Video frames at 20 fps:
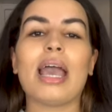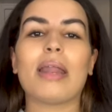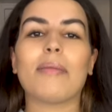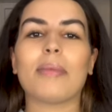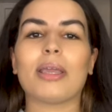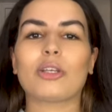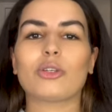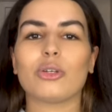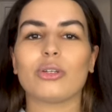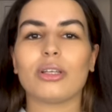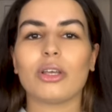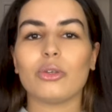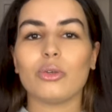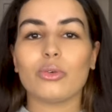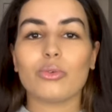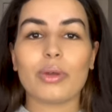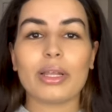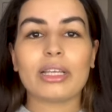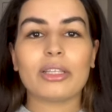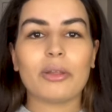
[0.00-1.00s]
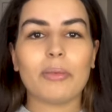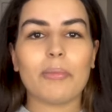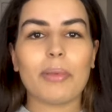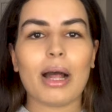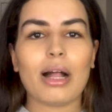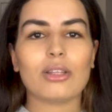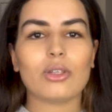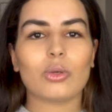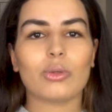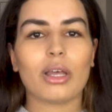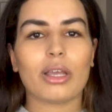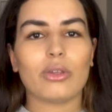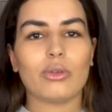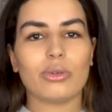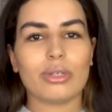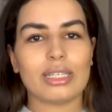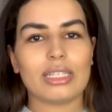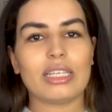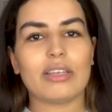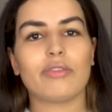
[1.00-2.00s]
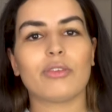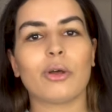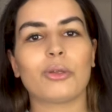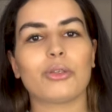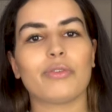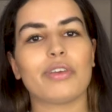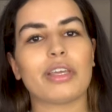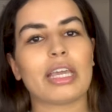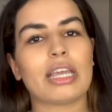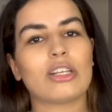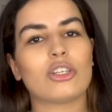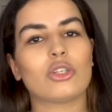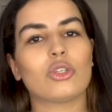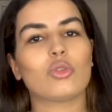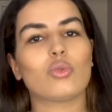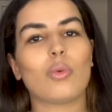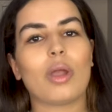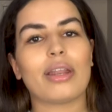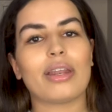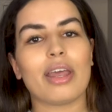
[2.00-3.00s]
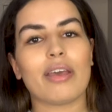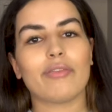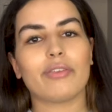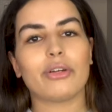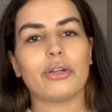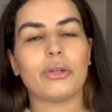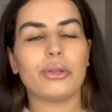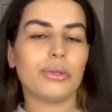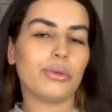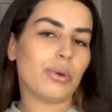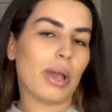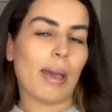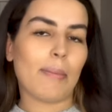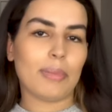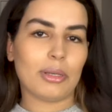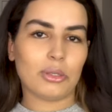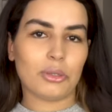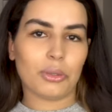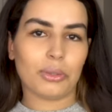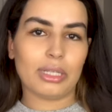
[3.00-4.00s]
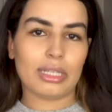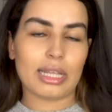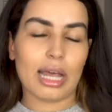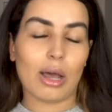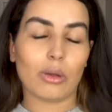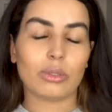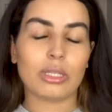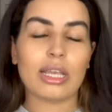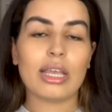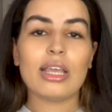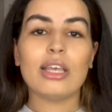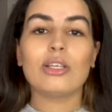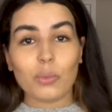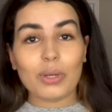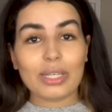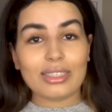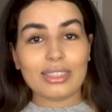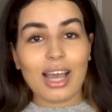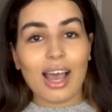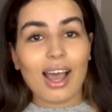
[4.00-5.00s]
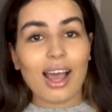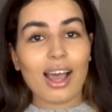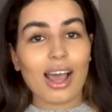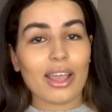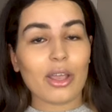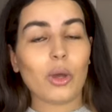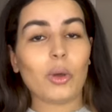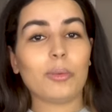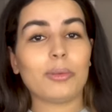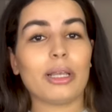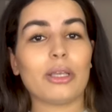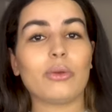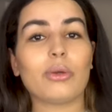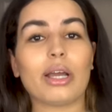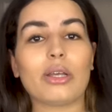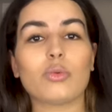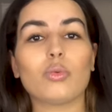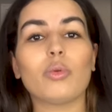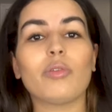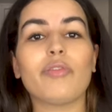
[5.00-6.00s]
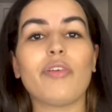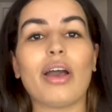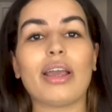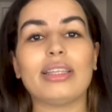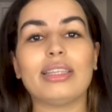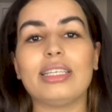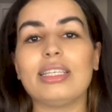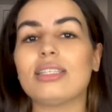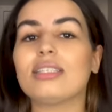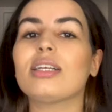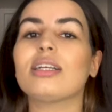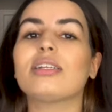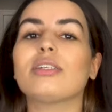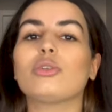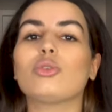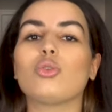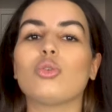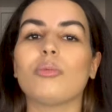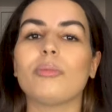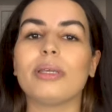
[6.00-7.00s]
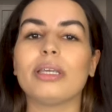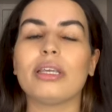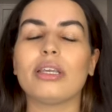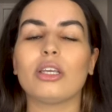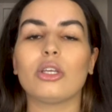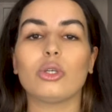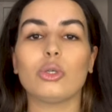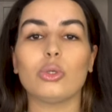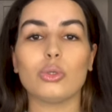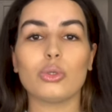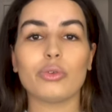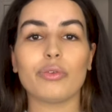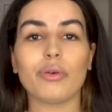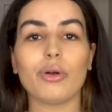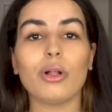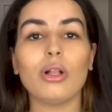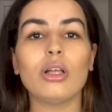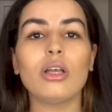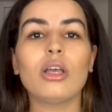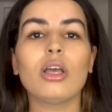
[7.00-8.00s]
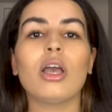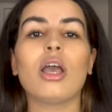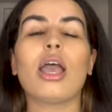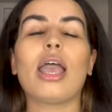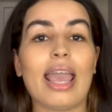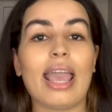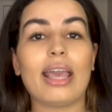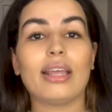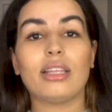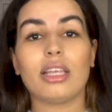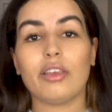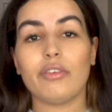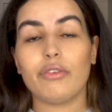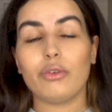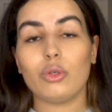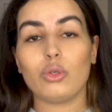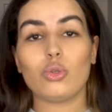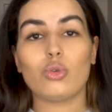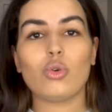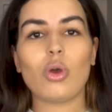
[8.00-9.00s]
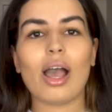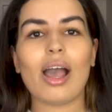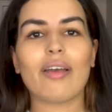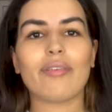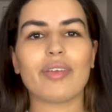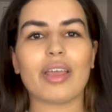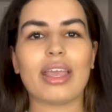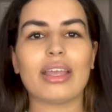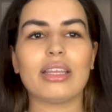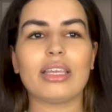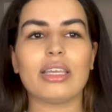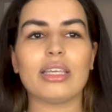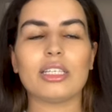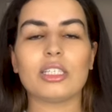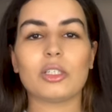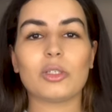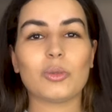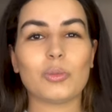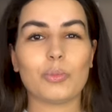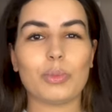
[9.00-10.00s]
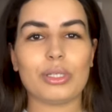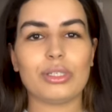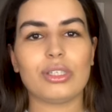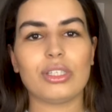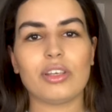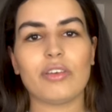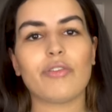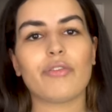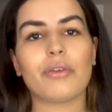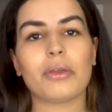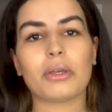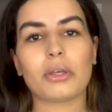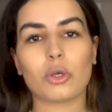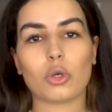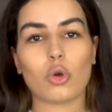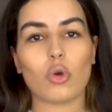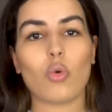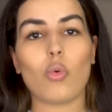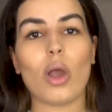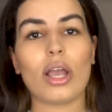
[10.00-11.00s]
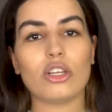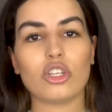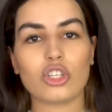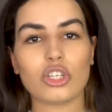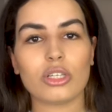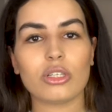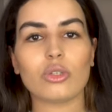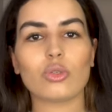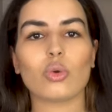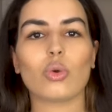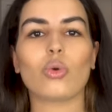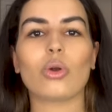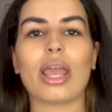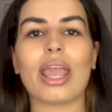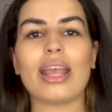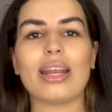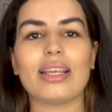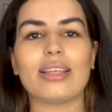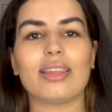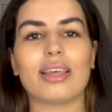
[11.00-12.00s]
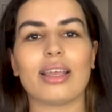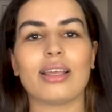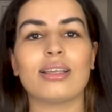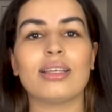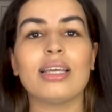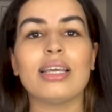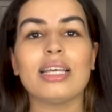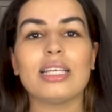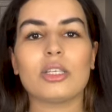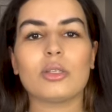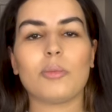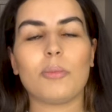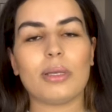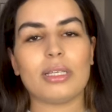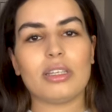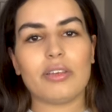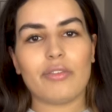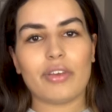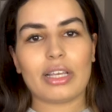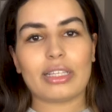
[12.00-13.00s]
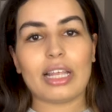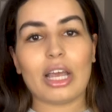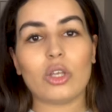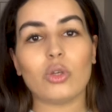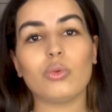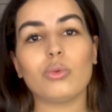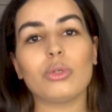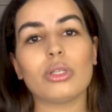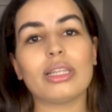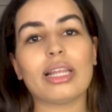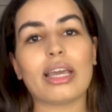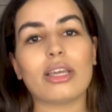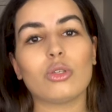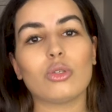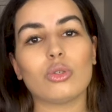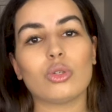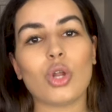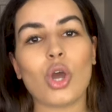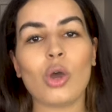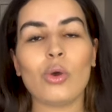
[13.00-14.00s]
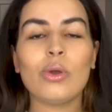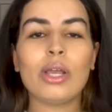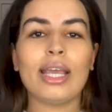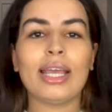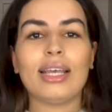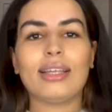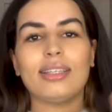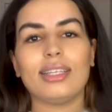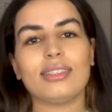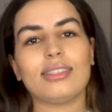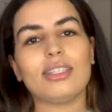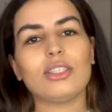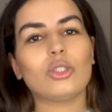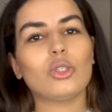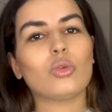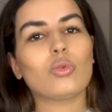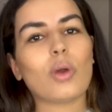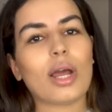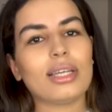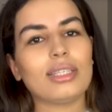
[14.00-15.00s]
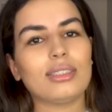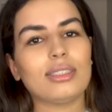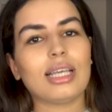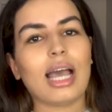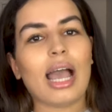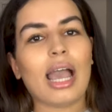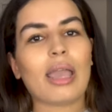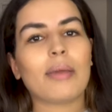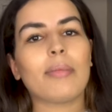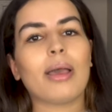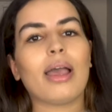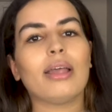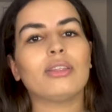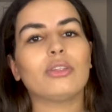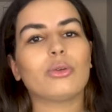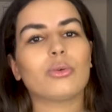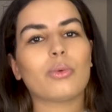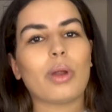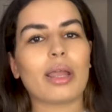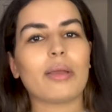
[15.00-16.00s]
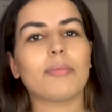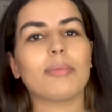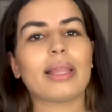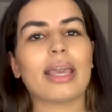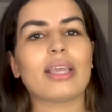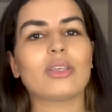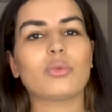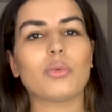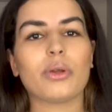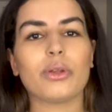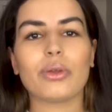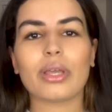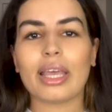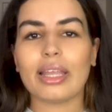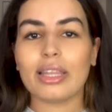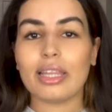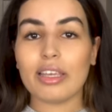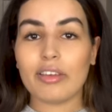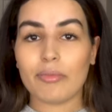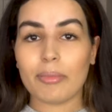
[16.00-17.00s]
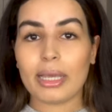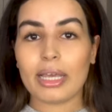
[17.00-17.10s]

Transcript: and make sure that you ring the bell so that you receive notifications whenever a new episode is out. With that, I hope that you guys will find this series to be useful. And if you do have any specific questions or anything specific that you would like to know, this is the right time and the right place where you can leave